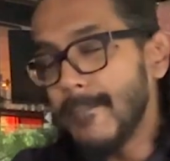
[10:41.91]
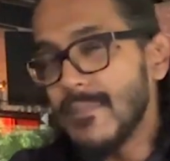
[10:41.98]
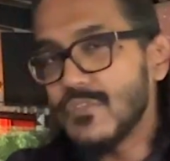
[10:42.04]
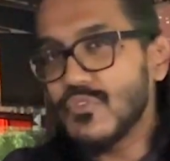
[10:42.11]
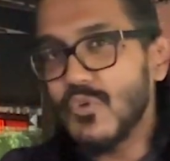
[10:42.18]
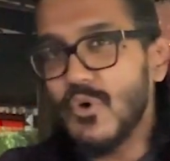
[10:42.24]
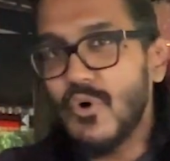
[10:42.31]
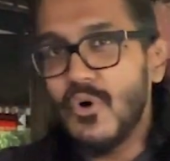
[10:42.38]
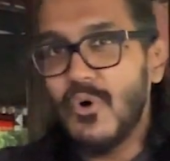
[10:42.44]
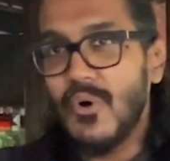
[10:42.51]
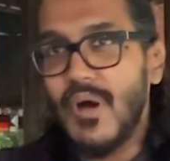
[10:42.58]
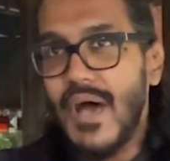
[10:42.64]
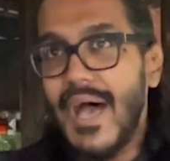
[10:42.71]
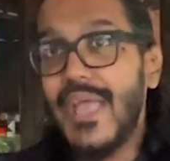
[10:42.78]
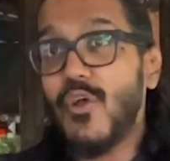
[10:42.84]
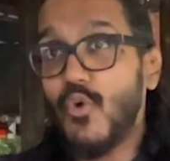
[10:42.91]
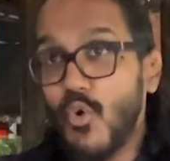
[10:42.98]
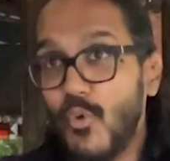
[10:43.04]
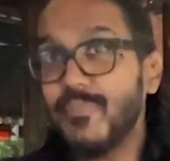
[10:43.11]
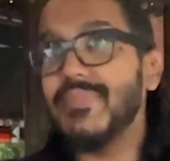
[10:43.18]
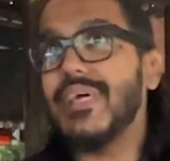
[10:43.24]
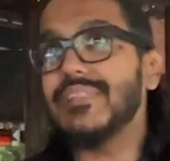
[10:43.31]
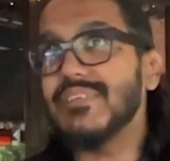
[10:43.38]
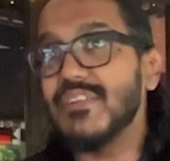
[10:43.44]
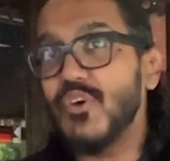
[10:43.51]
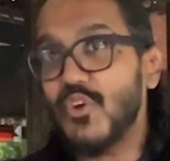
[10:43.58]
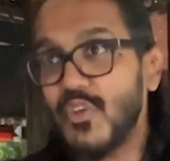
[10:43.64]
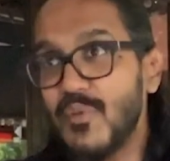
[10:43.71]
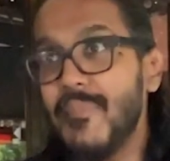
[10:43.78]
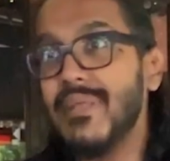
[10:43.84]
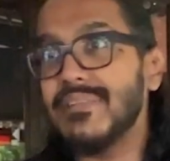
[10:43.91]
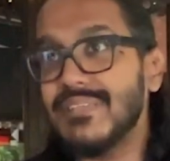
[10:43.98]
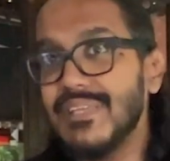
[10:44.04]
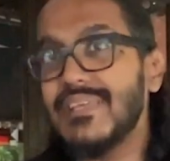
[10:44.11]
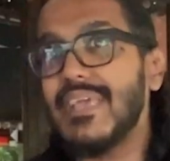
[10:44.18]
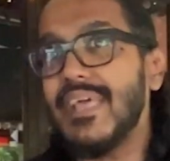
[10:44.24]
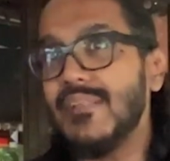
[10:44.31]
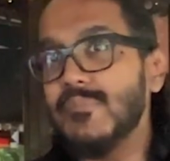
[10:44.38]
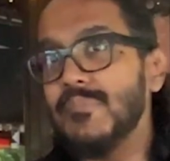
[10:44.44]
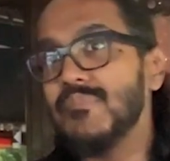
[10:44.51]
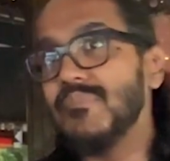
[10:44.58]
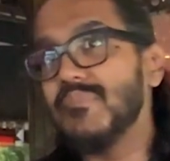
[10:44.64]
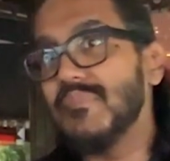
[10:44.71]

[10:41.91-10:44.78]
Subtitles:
So I hope that the documentary can